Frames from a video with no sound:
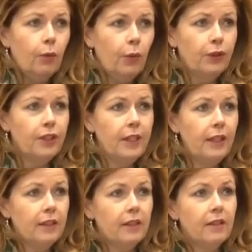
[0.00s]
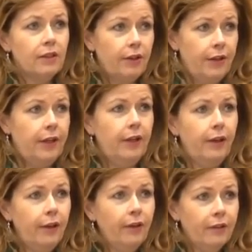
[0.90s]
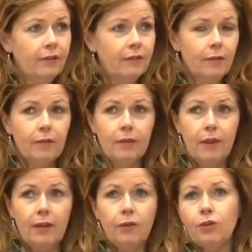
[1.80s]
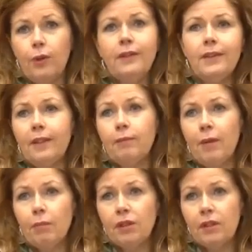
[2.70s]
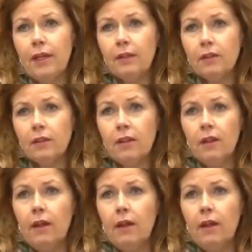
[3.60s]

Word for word: where citizens are here in the 28 member states